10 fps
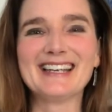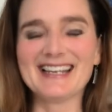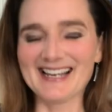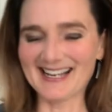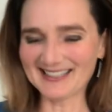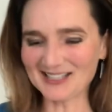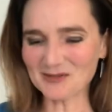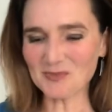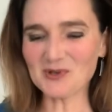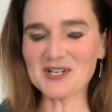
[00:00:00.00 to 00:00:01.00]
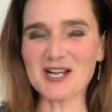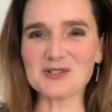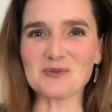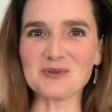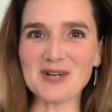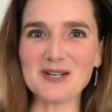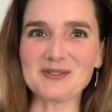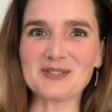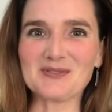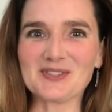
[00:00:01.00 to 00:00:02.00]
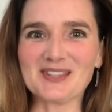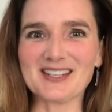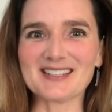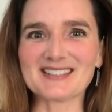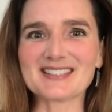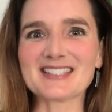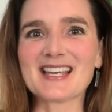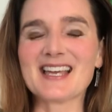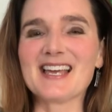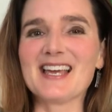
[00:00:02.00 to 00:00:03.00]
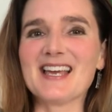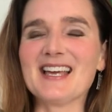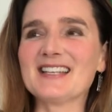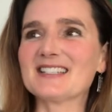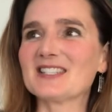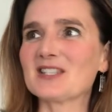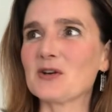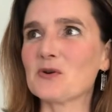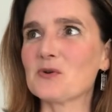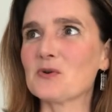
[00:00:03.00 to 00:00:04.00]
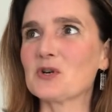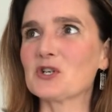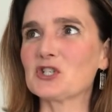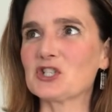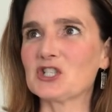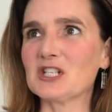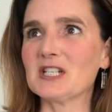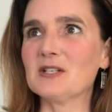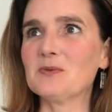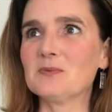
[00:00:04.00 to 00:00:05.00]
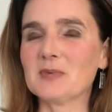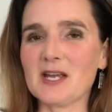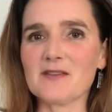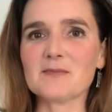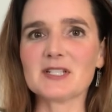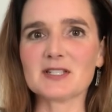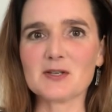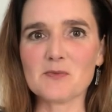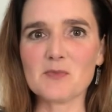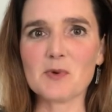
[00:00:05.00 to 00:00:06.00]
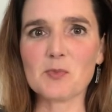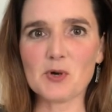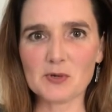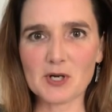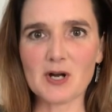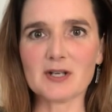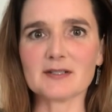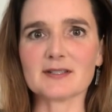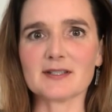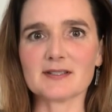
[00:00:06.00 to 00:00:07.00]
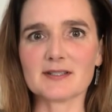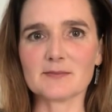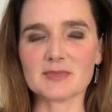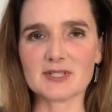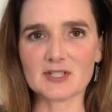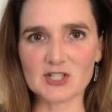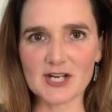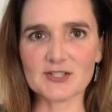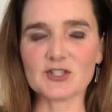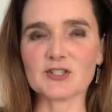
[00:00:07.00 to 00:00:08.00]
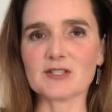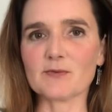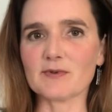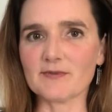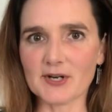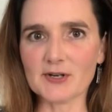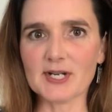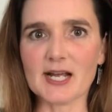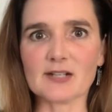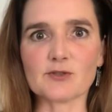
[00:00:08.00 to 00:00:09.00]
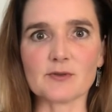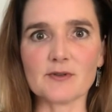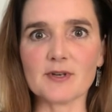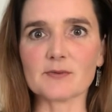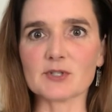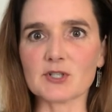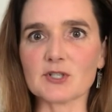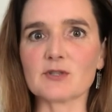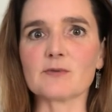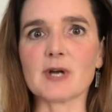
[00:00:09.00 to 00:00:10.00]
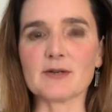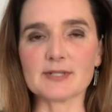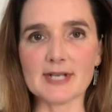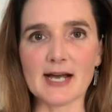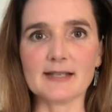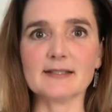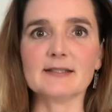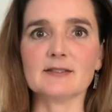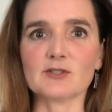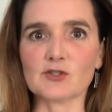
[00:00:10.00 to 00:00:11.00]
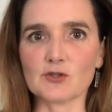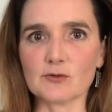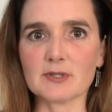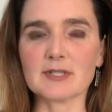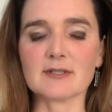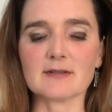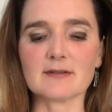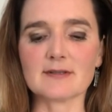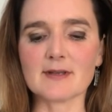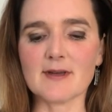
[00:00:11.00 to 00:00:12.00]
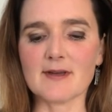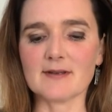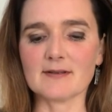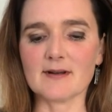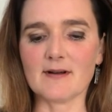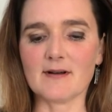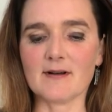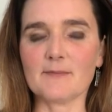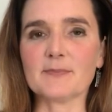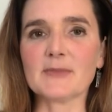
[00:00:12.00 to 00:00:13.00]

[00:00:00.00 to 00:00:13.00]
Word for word: I like more natural routes for things. And so she gave me some protocols and some suggestions that were very natural, that were just around diet and juices, and um,